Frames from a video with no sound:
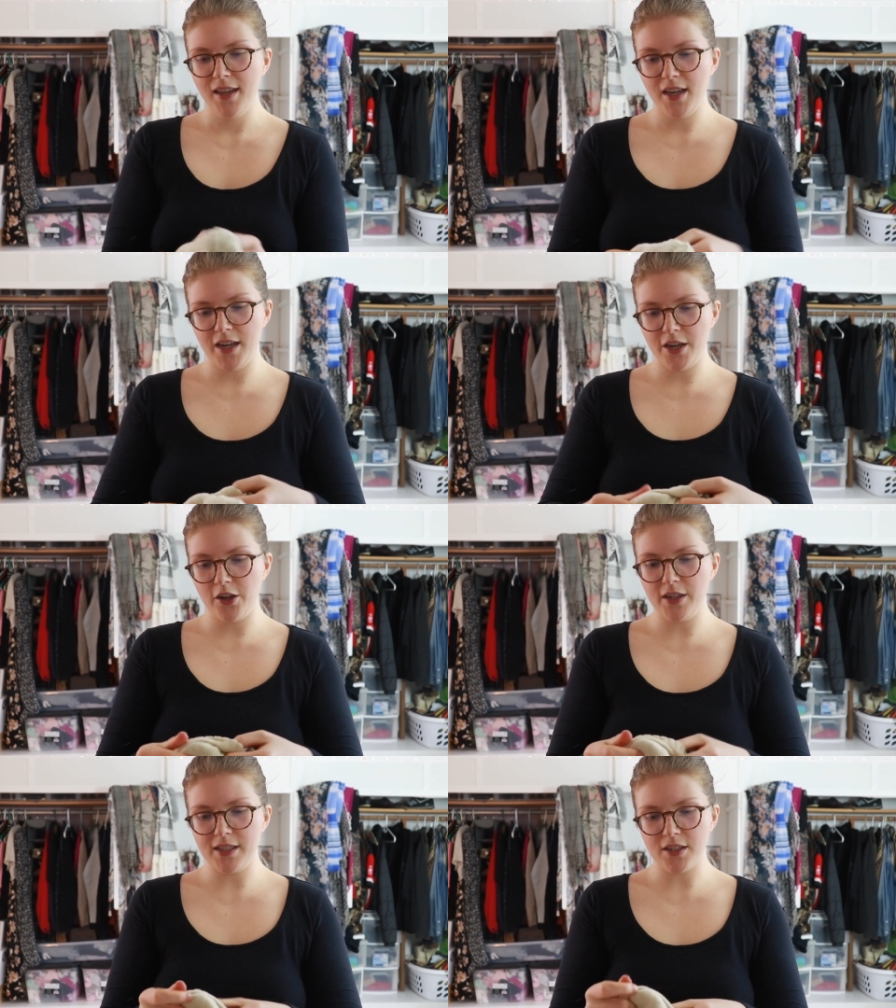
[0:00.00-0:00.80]
and
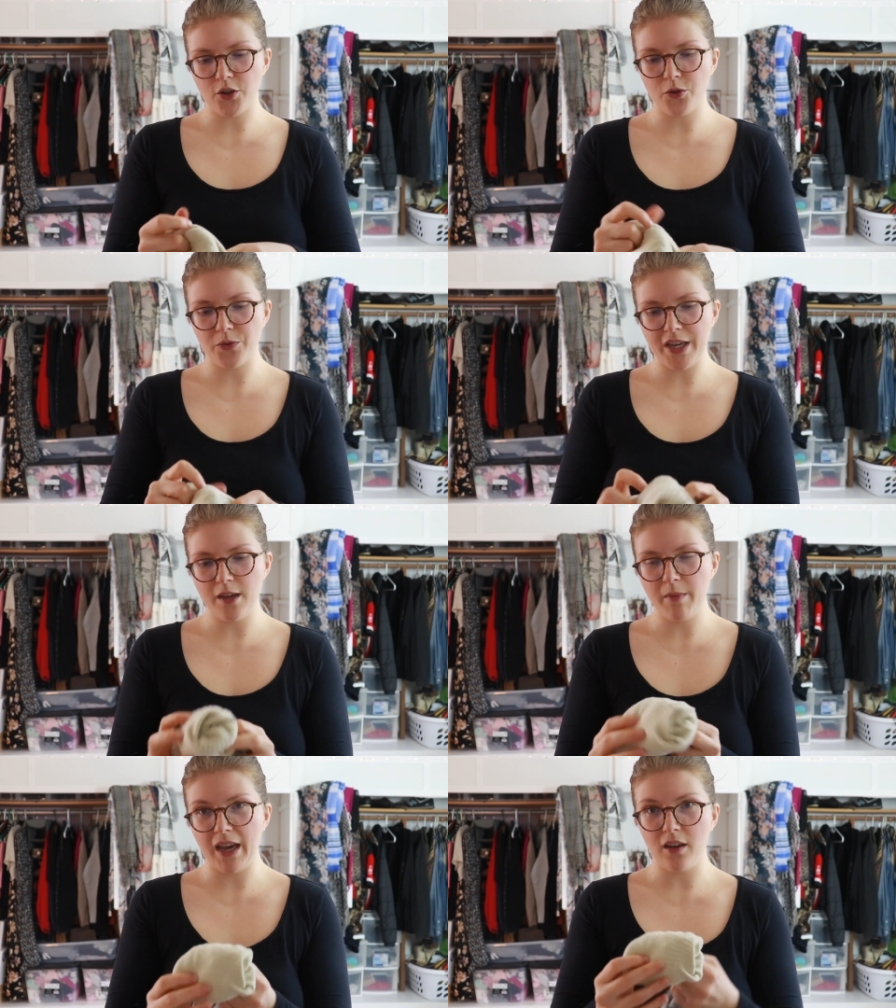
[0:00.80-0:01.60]
here is a
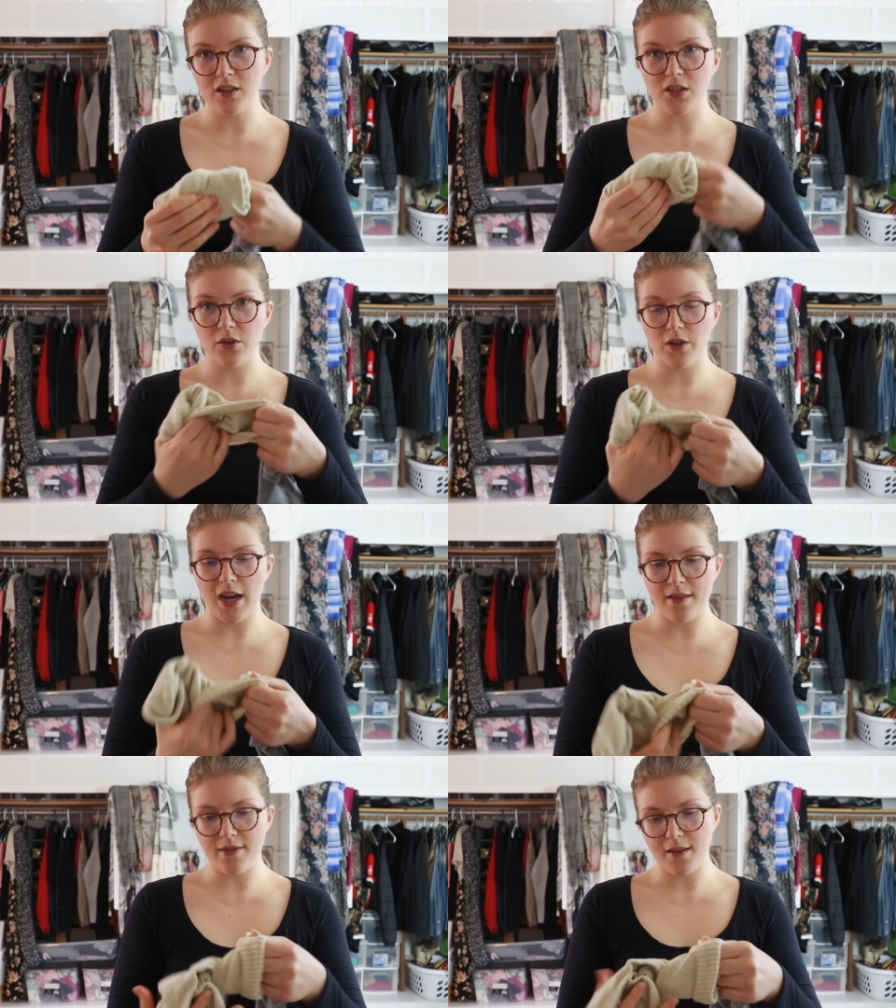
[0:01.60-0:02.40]
cream. I also
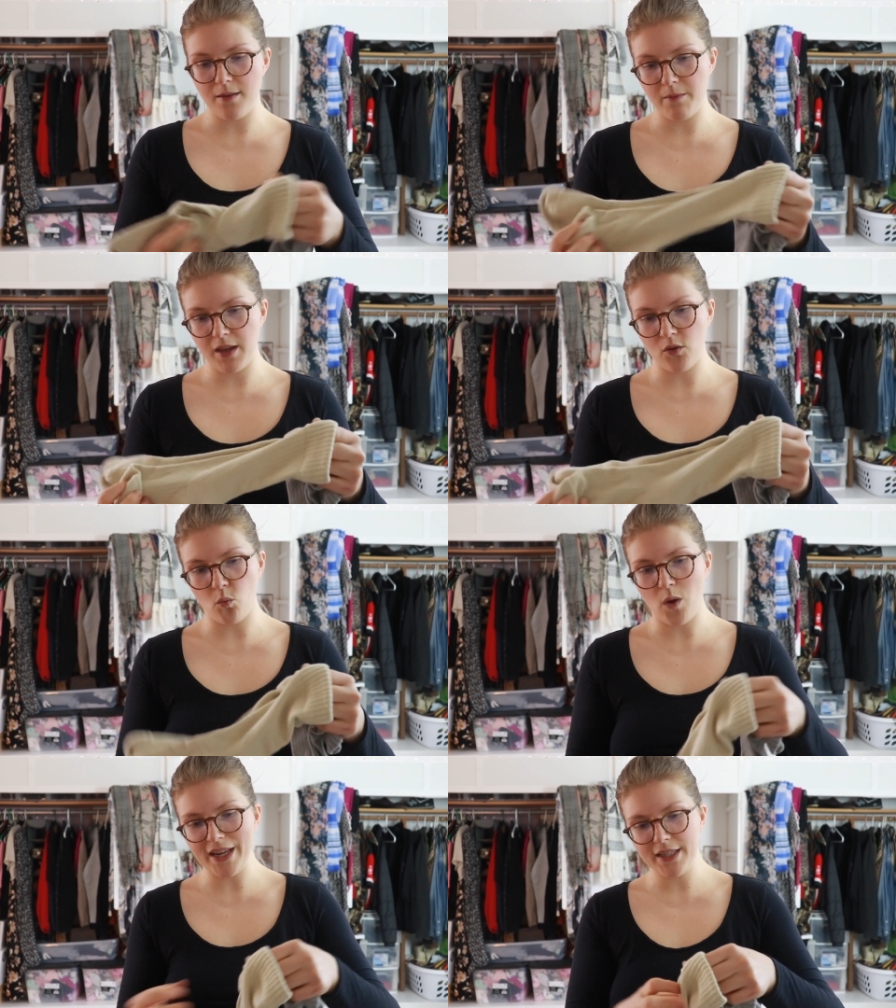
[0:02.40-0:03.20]
got them
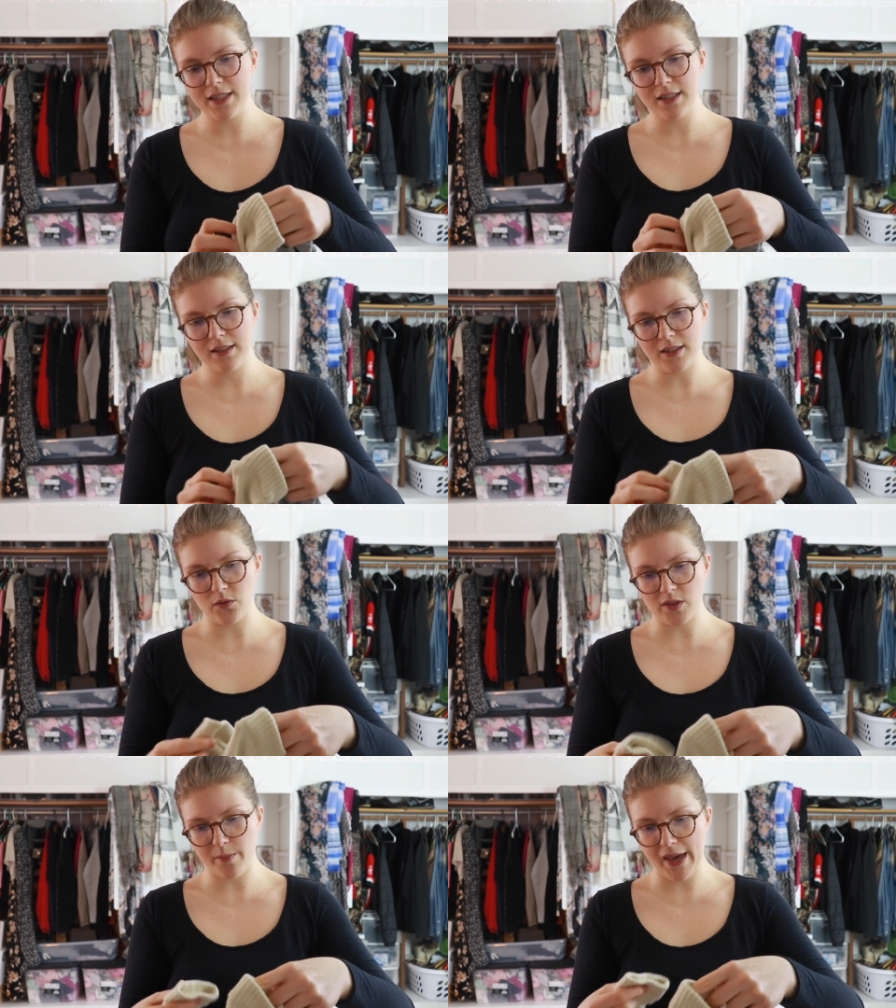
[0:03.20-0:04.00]
in white because
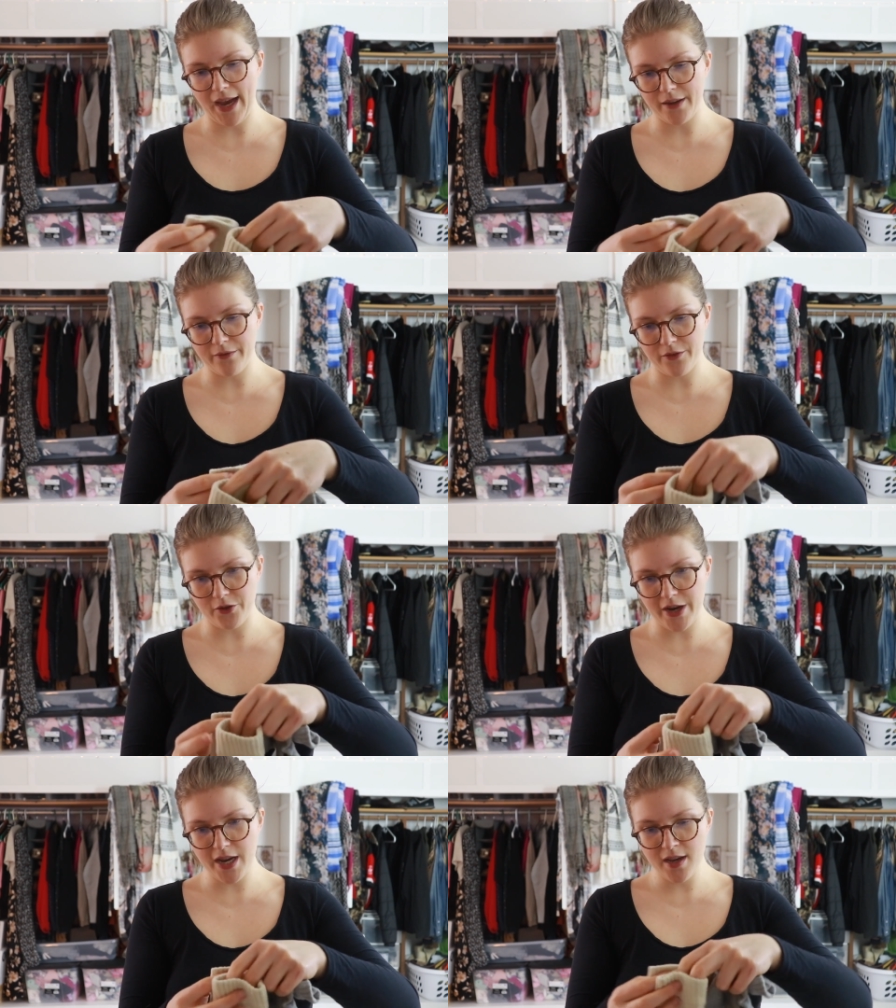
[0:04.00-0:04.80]
it was a pack of
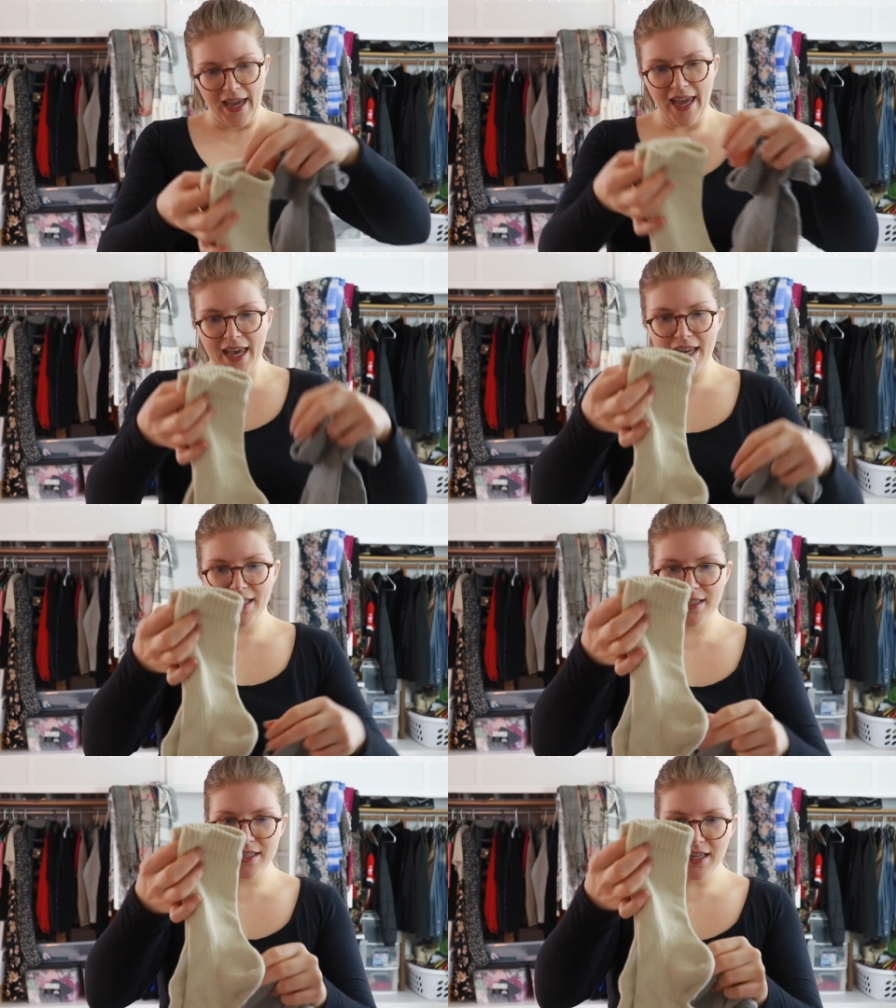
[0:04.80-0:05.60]
3.
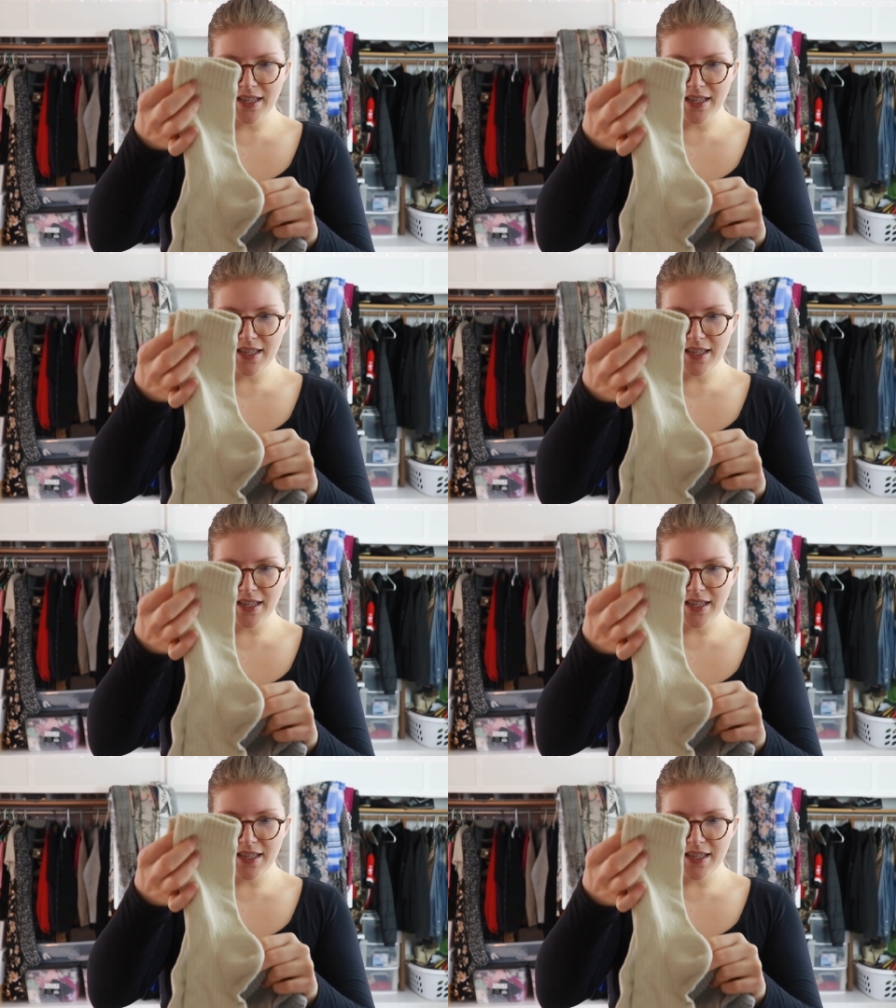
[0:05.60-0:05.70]
And